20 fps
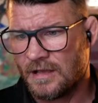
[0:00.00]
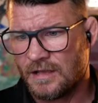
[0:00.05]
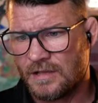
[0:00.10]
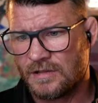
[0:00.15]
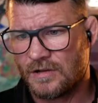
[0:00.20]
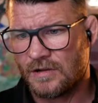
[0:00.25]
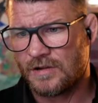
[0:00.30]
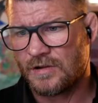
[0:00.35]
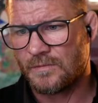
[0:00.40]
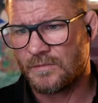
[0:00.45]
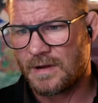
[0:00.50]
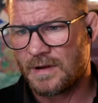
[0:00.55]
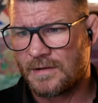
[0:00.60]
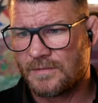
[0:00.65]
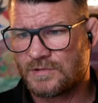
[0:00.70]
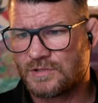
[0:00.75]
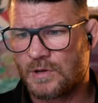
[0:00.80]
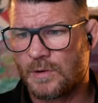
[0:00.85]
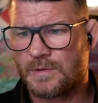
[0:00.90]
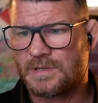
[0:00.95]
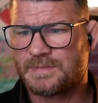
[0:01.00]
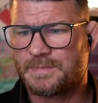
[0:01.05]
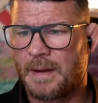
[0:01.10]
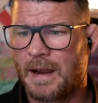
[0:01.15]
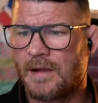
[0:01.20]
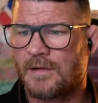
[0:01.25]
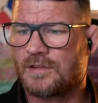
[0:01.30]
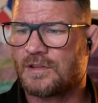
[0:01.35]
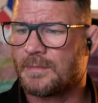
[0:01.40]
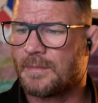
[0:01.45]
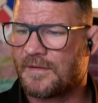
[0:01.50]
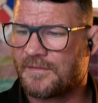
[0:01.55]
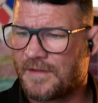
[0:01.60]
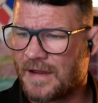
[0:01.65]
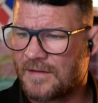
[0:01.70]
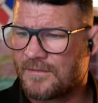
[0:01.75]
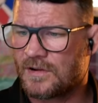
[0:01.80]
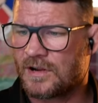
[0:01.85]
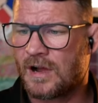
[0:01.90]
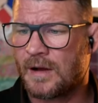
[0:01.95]
Your career is so inspiring. You're my
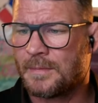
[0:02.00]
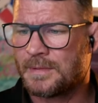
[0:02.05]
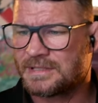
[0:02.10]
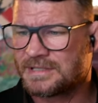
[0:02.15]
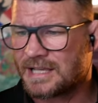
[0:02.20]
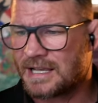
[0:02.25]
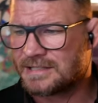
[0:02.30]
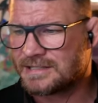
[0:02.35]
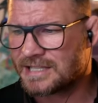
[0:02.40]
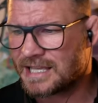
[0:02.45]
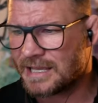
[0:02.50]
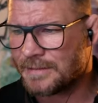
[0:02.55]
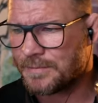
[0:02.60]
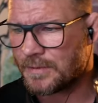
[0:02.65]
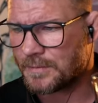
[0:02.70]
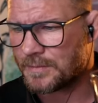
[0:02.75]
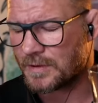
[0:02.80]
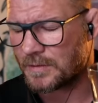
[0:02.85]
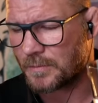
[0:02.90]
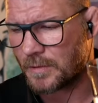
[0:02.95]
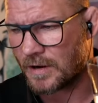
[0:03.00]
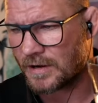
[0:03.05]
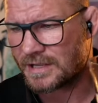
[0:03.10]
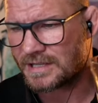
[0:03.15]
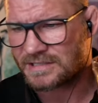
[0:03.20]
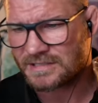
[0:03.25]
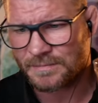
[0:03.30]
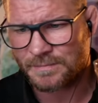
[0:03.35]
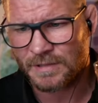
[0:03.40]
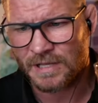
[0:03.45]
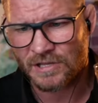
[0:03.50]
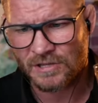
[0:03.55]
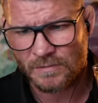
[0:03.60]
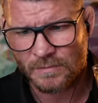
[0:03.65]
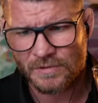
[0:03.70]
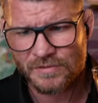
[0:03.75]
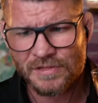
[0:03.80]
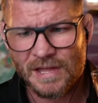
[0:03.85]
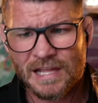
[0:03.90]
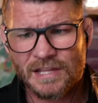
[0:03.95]
favourite commentator. Keep up your work. It's a pleasure. Well,
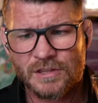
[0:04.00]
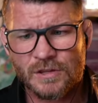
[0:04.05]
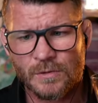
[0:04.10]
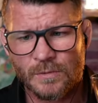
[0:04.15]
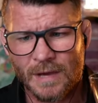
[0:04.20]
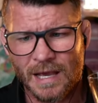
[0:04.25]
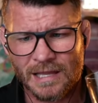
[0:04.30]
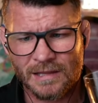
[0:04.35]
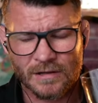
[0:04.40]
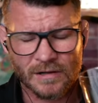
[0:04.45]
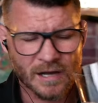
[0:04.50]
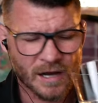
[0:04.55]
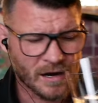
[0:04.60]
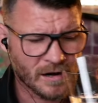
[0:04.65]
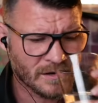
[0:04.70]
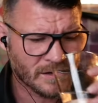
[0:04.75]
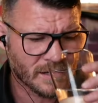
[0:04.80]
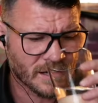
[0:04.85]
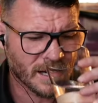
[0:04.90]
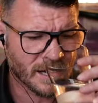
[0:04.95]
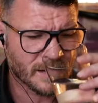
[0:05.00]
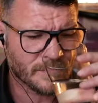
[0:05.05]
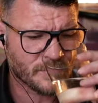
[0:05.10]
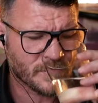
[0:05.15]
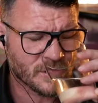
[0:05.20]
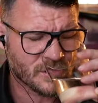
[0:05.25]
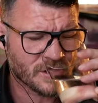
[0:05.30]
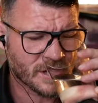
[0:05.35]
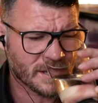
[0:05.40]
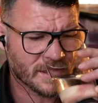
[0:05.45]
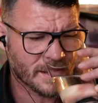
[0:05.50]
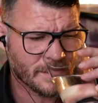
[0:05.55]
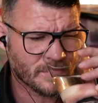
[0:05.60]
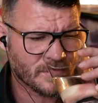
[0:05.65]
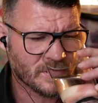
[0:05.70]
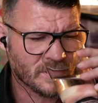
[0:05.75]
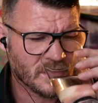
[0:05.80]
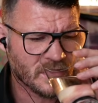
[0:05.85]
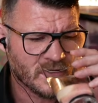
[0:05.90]
thank you, Alucard. I appreciate that, brother.